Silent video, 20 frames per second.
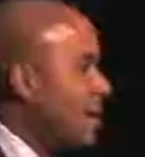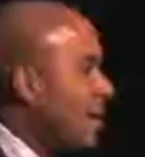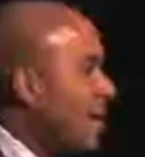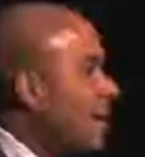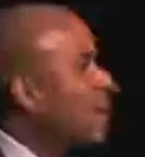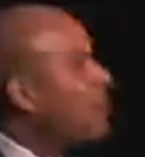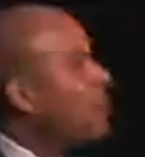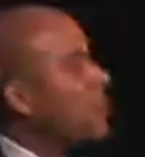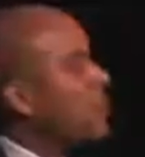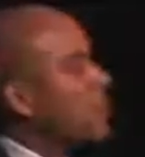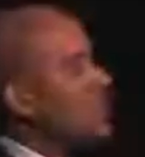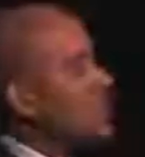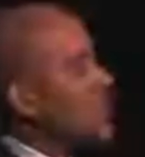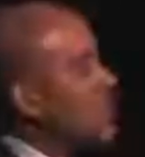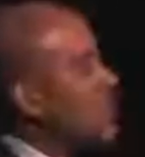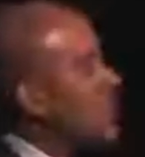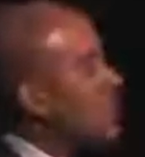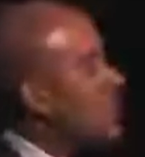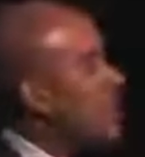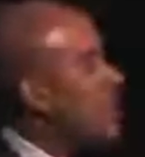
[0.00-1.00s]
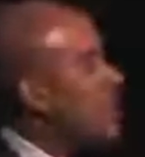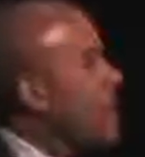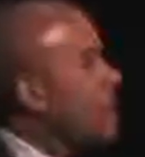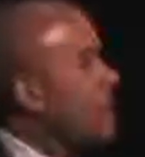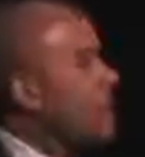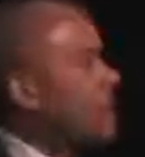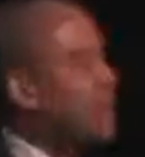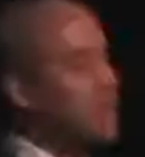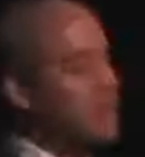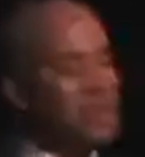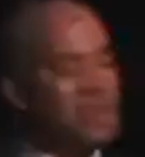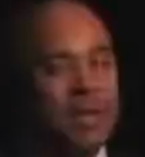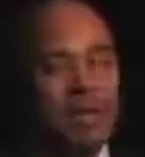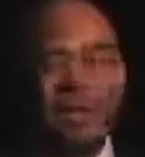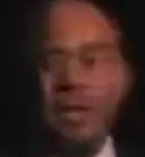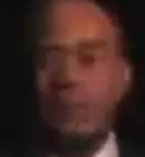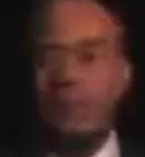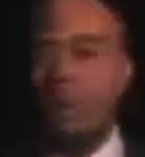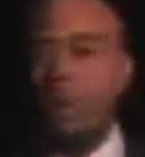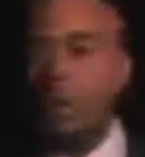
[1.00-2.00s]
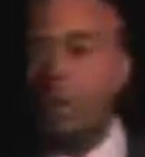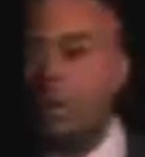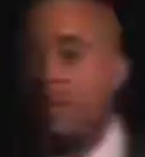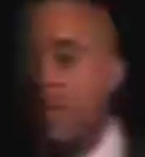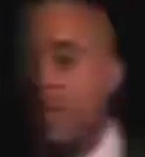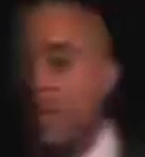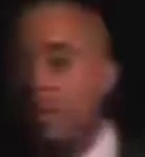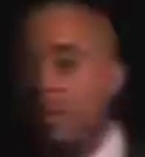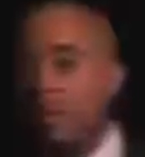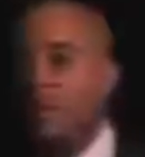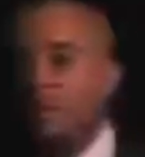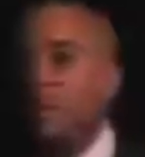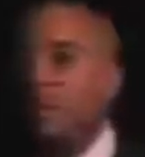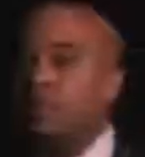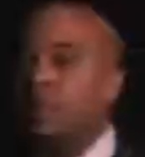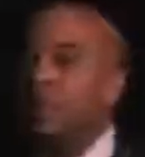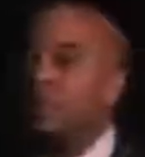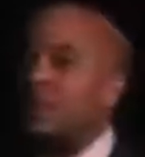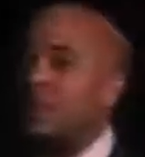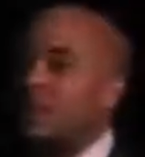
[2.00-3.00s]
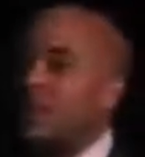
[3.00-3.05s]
What if you continue to build it and instead of 20 people, you built a